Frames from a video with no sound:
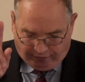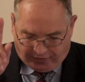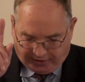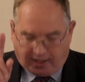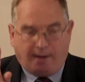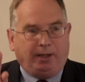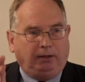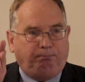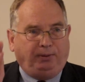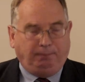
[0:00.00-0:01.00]
live the
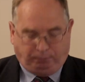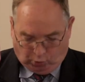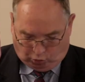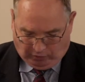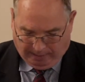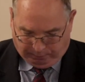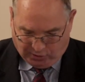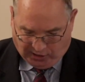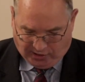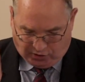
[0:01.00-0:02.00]
coming people's
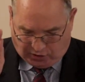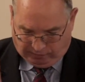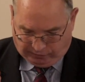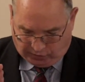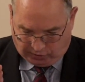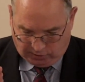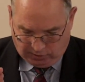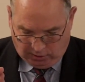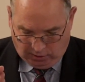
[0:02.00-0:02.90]
representatives.